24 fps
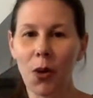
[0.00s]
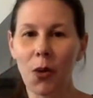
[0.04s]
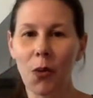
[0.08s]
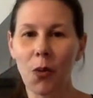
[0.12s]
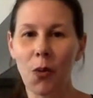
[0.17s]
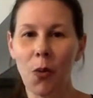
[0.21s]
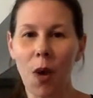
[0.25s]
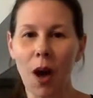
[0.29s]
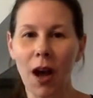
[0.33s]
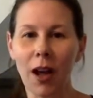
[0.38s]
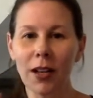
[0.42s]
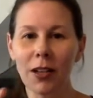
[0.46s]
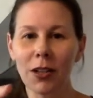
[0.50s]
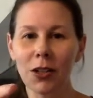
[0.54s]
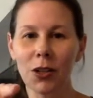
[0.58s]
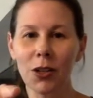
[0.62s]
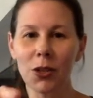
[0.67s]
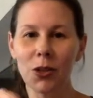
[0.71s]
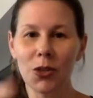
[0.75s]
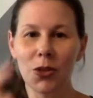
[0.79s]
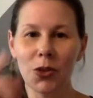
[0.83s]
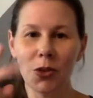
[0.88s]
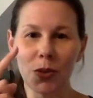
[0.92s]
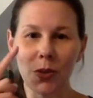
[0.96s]
what
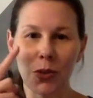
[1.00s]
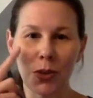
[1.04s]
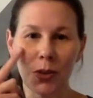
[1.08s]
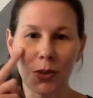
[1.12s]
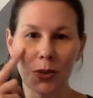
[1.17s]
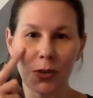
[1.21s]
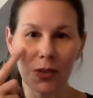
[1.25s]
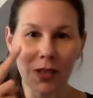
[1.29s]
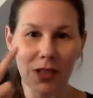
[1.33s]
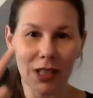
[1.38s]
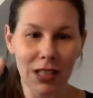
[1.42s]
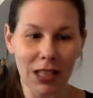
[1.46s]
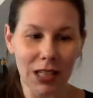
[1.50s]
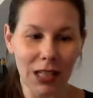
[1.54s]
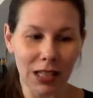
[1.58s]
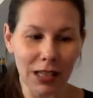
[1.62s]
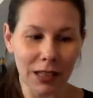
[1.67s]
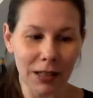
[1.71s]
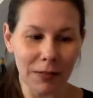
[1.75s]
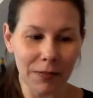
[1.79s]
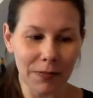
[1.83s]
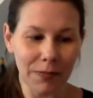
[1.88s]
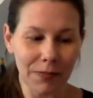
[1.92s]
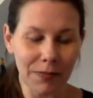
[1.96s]
do you see?
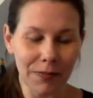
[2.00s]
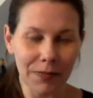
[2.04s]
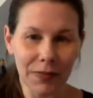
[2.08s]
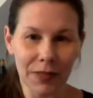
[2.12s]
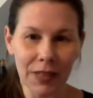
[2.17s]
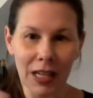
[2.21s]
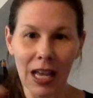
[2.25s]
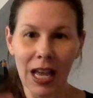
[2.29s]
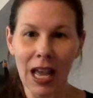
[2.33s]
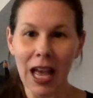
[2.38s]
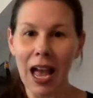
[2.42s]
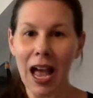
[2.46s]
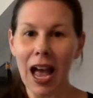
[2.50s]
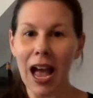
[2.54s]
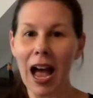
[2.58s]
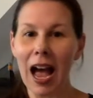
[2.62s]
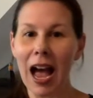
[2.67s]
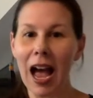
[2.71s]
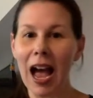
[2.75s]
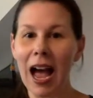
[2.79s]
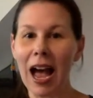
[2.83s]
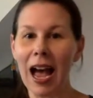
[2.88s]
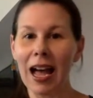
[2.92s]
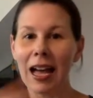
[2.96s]

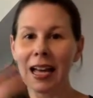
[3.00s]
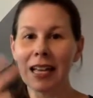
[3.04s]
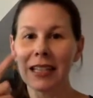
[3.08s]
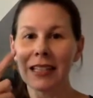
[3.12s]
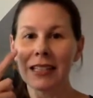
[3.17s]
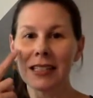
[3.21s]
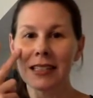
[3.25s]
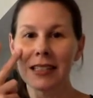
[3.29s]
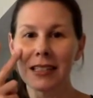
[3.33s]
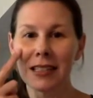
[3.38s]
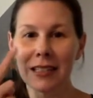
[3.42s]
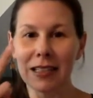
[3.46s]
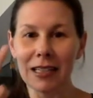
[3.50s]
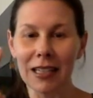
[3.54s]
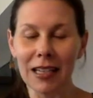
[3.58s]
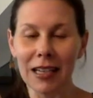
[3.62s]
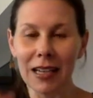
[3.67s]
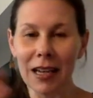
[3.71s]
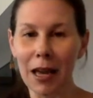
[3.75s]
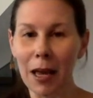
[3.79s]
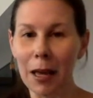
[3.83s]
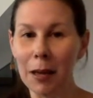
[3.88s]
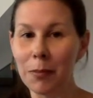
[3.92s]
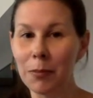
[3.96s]
I
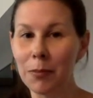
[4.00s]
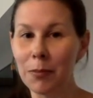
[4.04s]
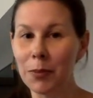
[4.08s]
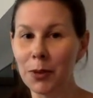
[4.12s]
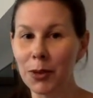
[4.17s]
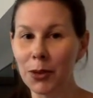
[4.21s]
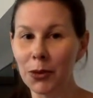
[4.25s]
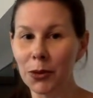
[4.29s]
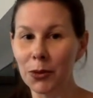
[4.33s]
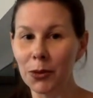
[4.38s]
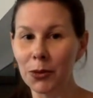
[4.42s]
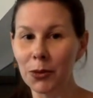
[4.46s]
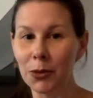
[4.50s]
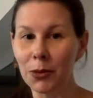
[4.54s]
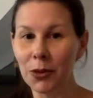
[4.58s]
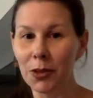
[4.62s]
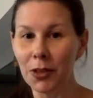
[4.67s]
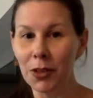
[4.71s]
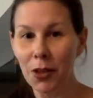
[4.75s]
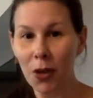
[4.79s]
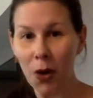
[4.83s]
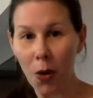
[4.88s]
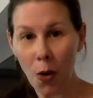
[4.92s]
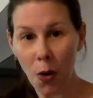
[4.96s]
see a blue
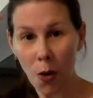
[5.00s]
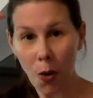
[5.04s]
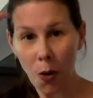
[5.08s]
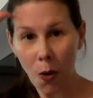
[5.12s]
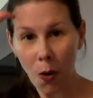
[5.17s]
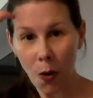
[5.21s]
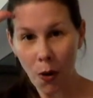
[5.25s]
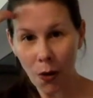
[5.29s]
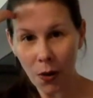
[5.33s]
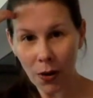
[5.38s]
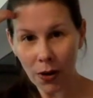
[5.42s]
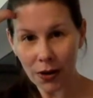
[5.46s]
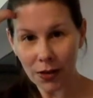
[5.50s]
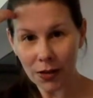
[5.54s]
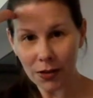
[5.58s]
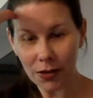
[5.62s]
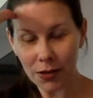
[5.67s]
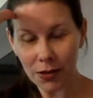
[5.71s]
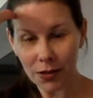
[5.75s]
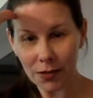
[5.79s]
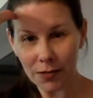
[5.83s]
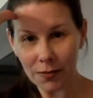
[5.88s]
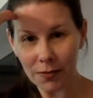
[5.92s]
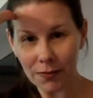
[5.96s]

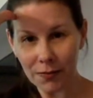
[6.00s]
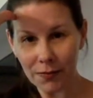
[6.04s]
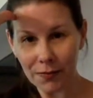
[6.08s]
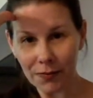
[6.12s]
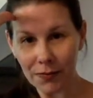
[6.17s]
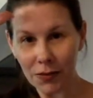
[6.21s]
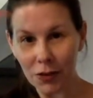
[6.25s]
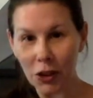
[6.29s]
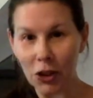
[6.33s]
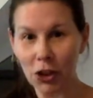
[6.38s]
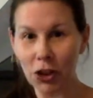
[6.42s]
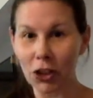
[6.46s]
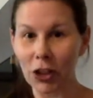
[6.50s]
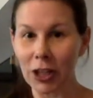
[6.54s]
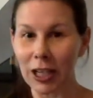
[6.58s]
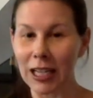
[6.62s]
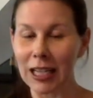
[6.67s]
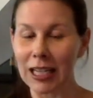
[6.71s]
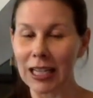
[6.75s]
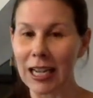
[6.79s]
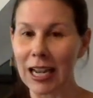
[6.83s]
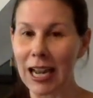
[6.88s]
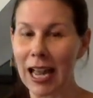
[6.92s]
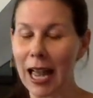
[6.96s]
horse
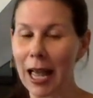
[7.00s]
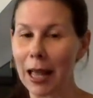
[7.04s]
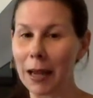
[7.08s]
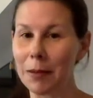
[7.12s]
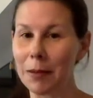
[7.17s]
looking at